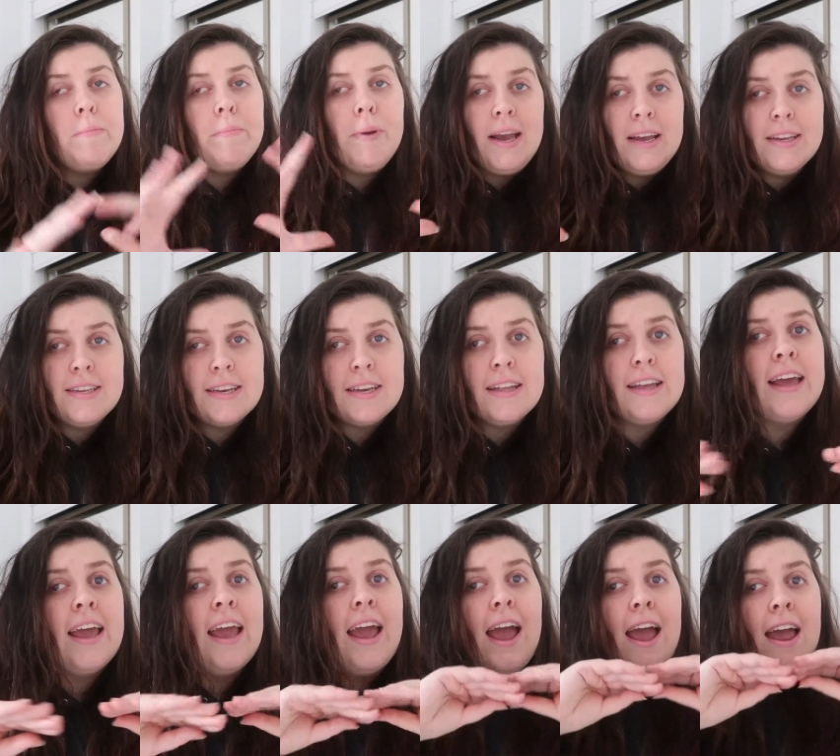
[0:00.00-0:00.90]

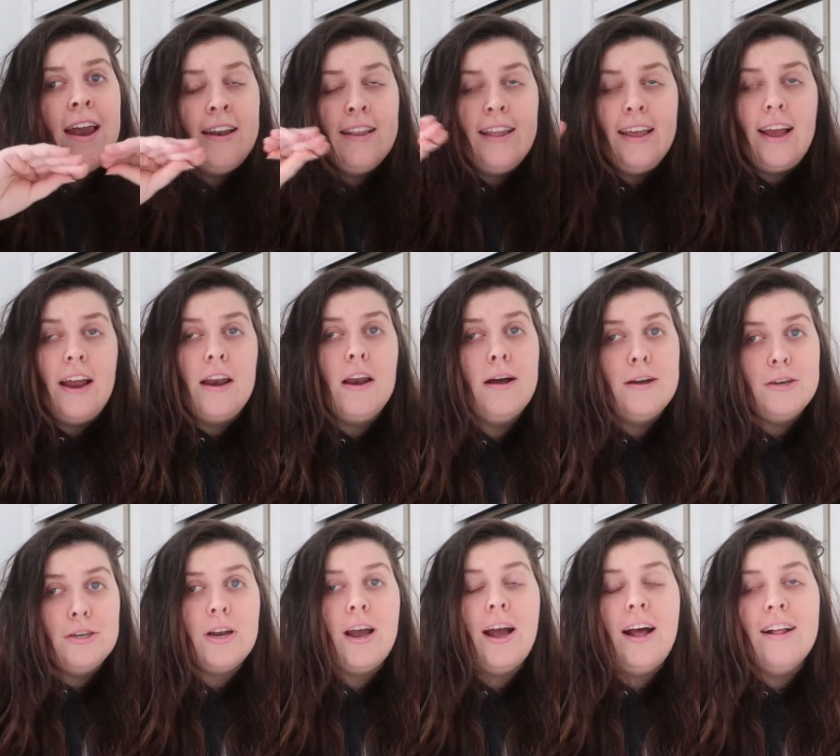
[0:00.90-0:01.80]
basically, in like a
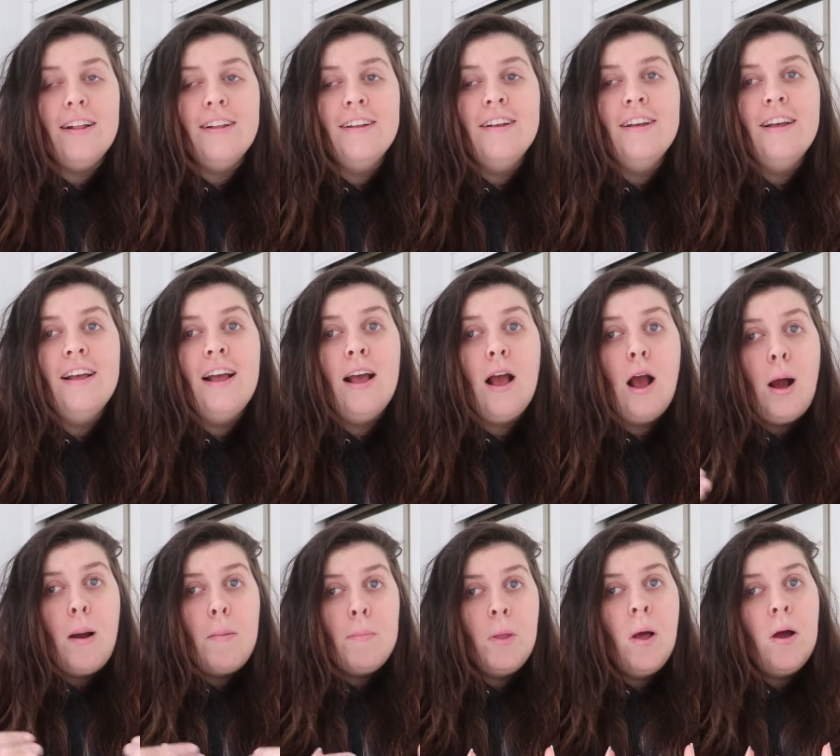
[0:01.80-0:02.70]
nutshell,
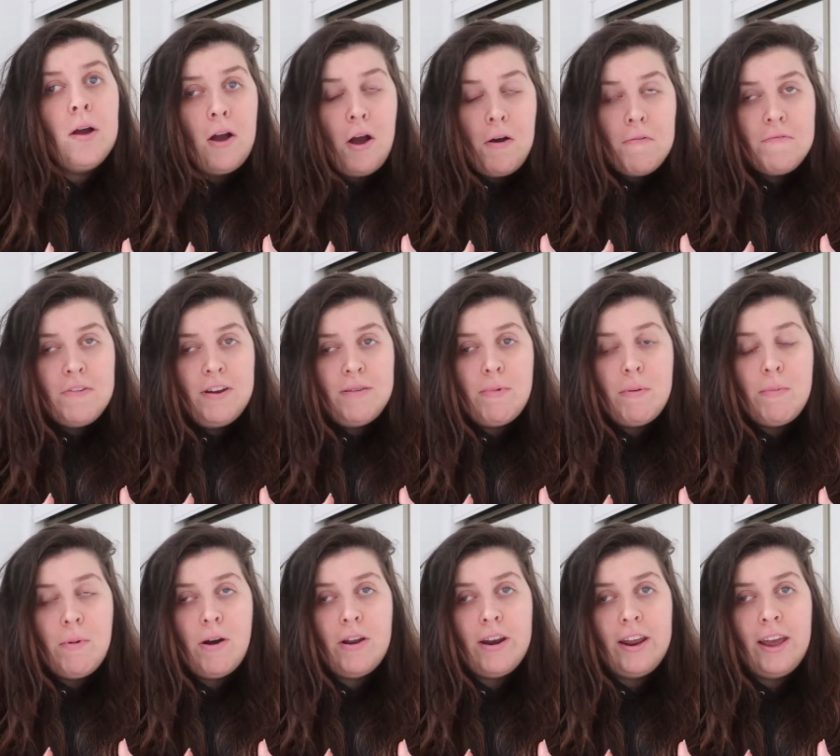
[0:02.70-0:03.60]
I'm not confident in my
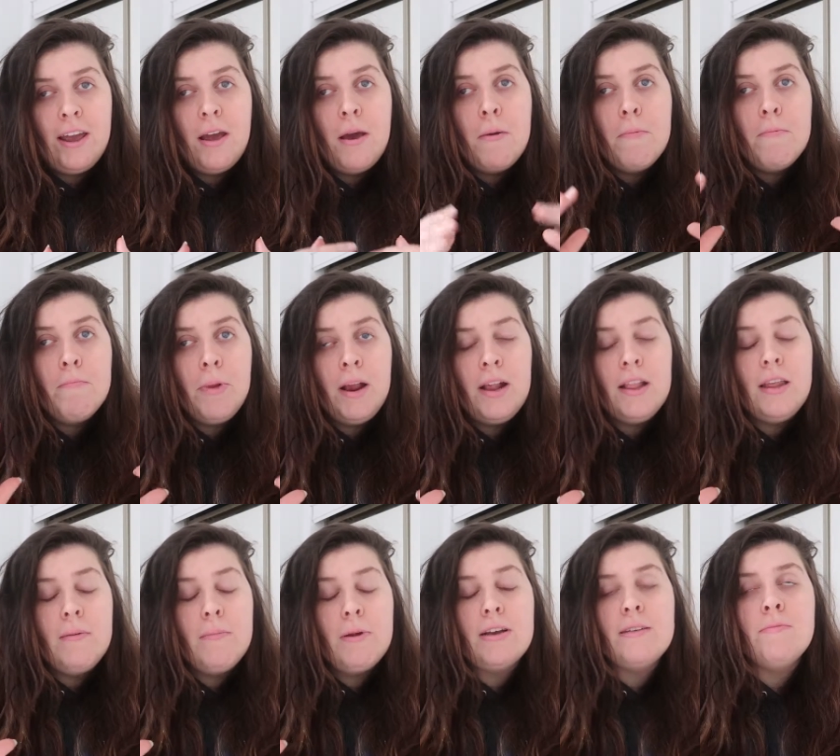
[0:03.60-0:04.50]
body,
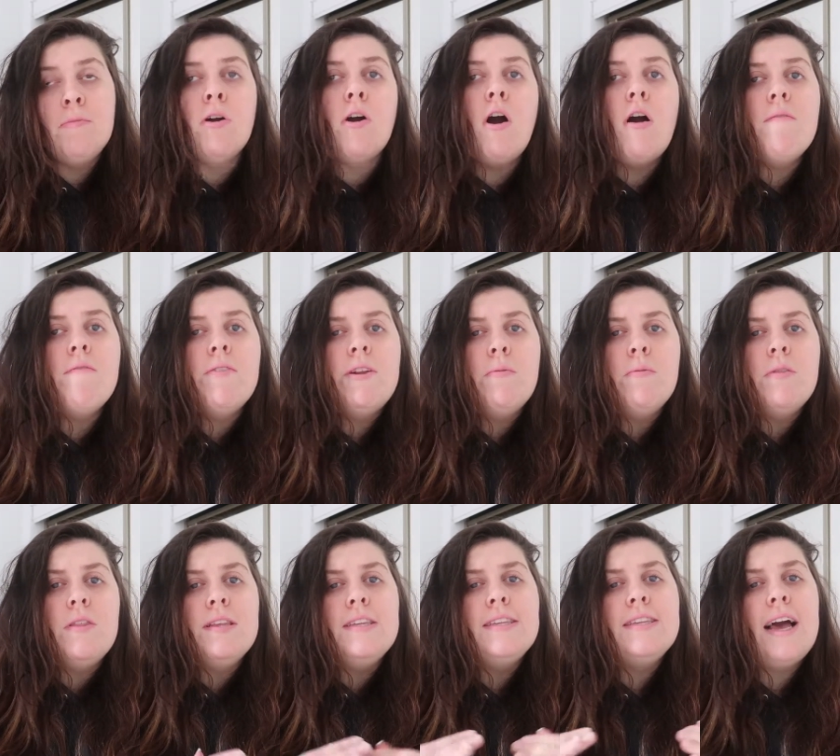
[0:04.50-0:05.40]
mainly because I'm not confident
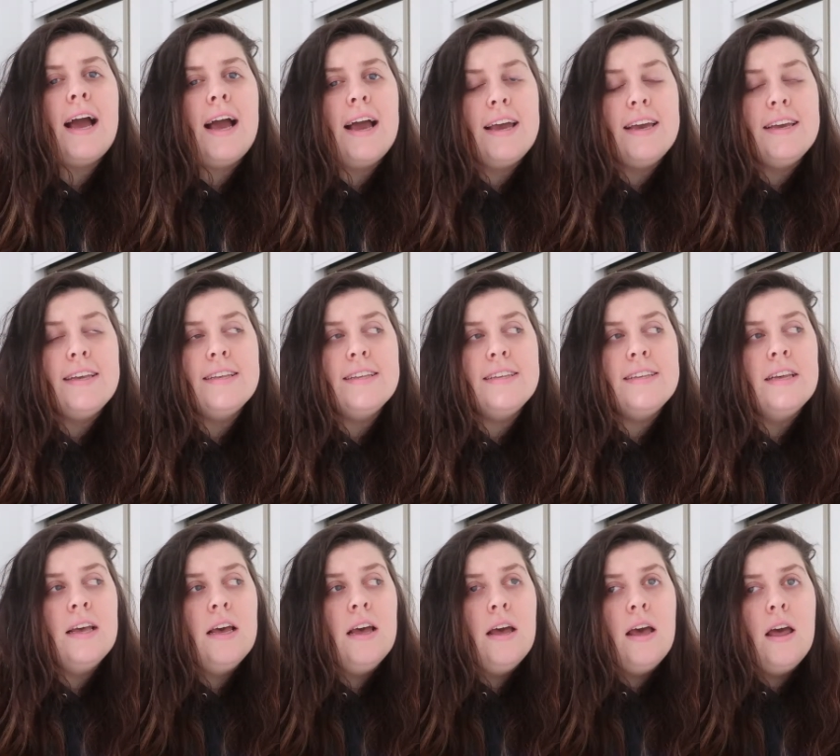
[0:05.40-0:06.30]
with the size
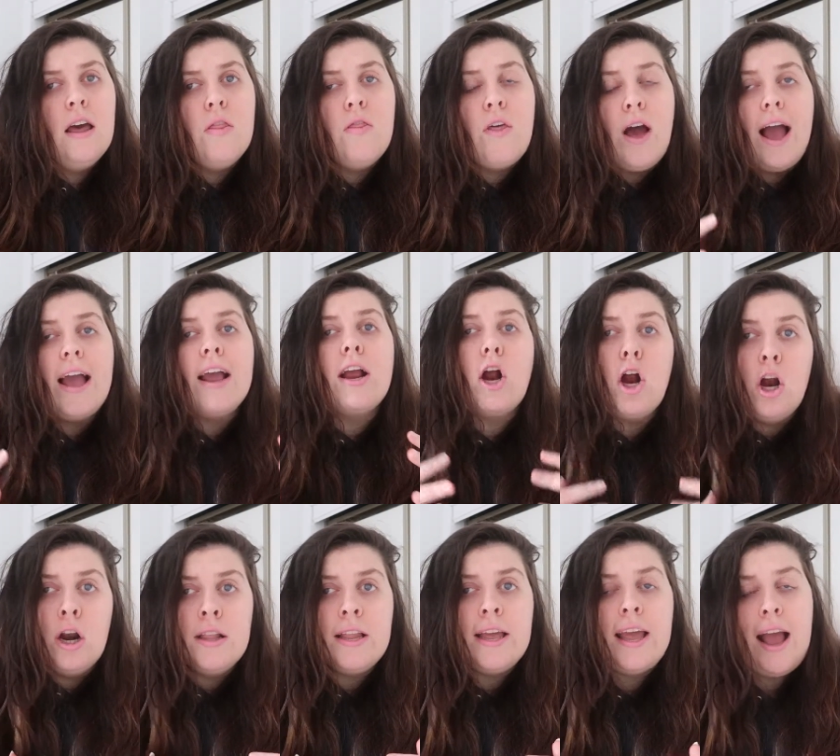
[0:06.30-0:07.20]
that I
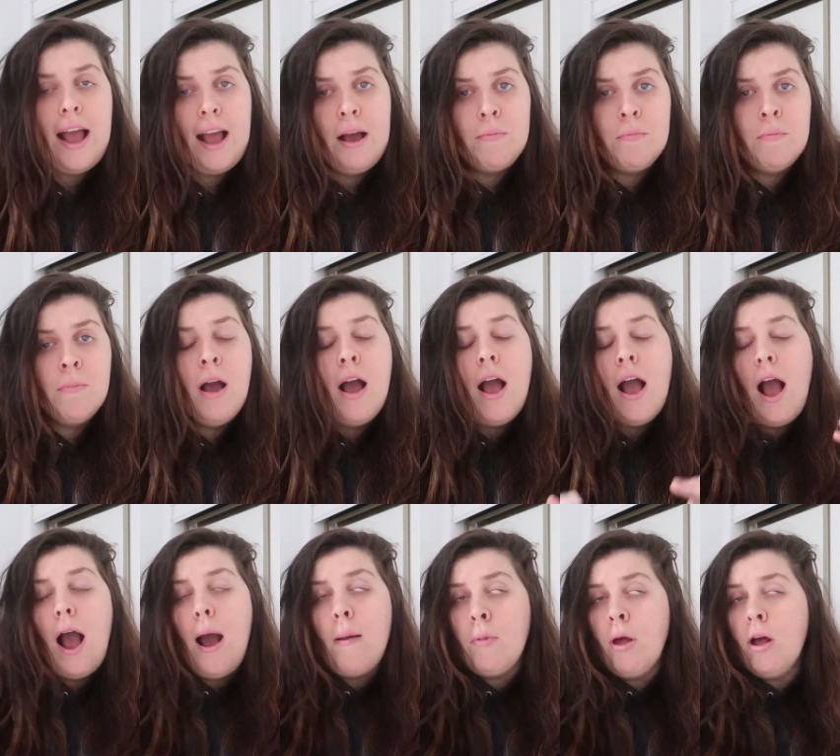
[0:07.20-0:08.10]
currently am.
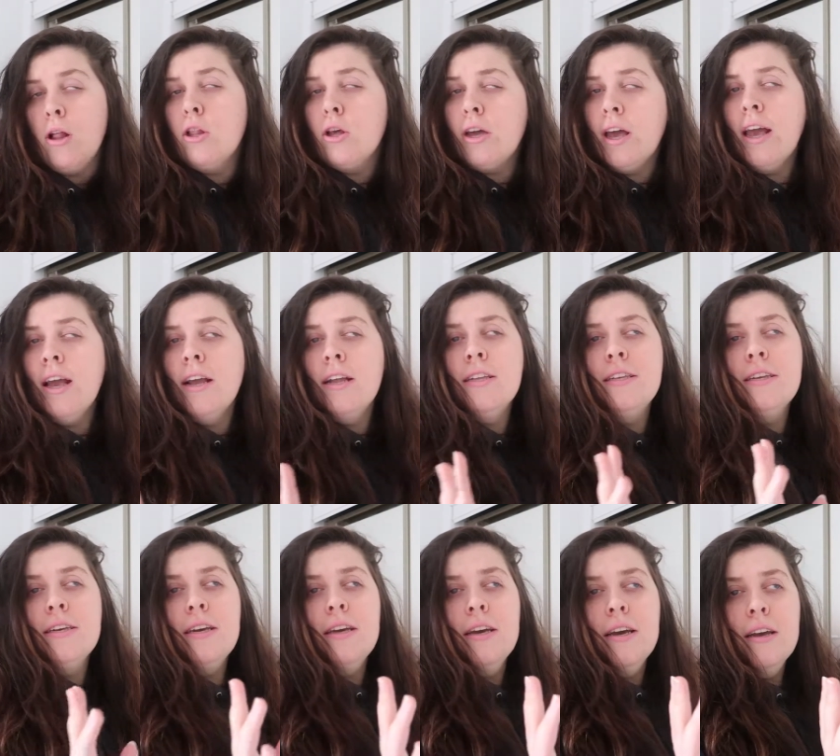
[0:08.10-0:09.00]
I'm not looking
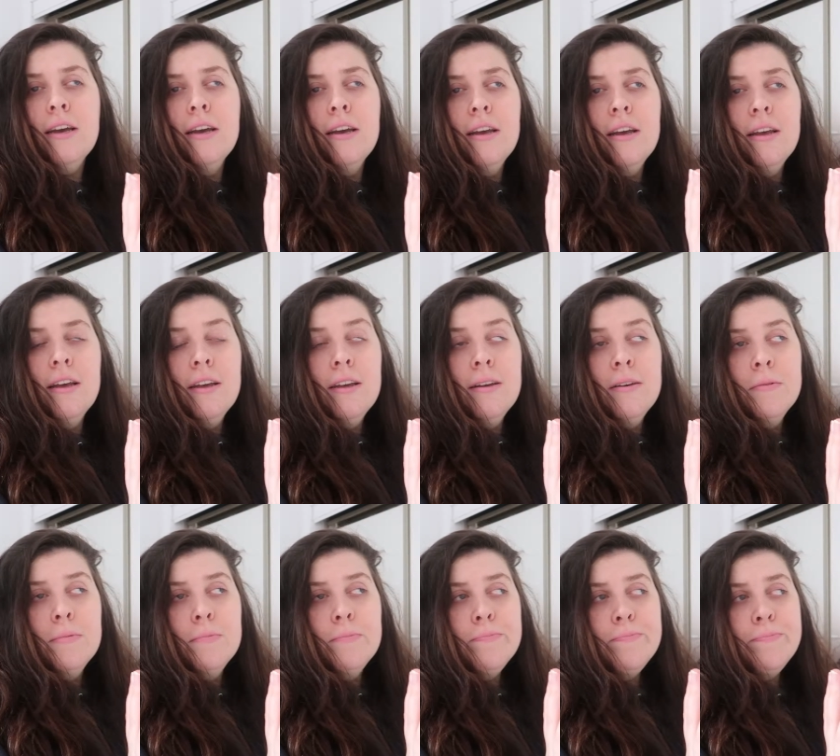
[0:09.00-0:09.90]
to
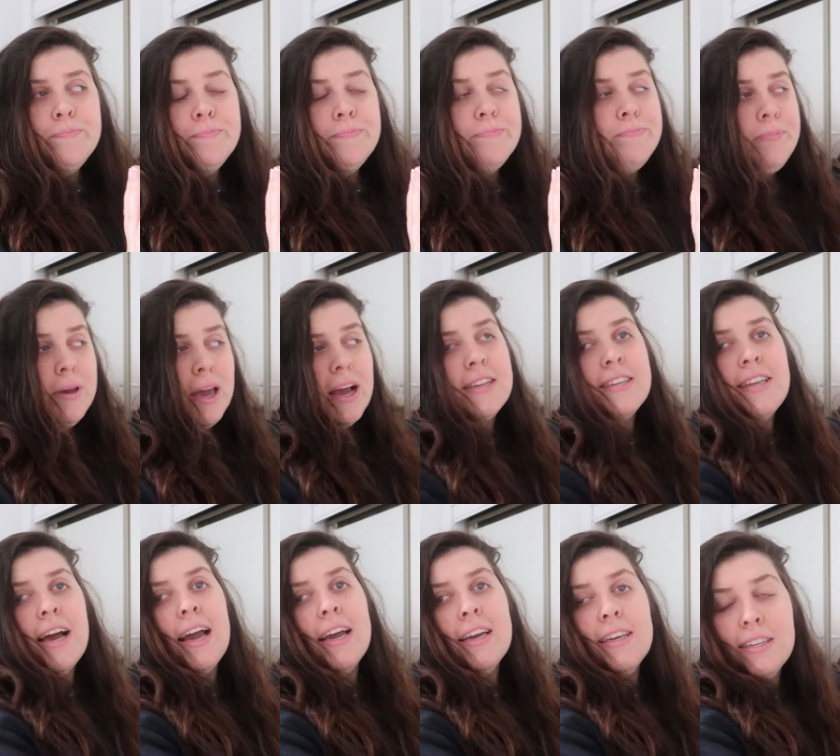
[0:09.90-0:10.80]
be a
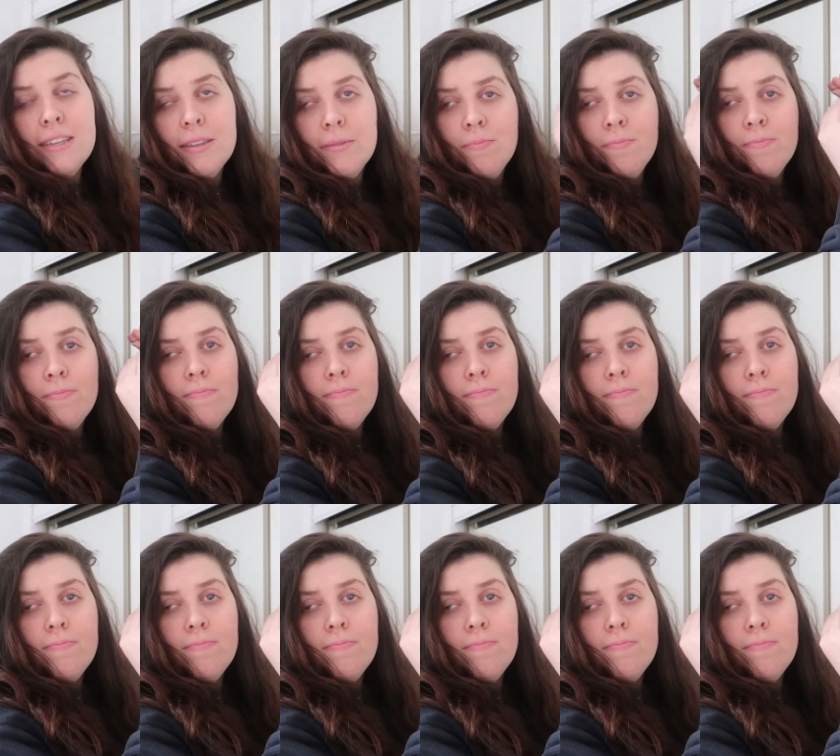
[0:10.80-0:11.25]
size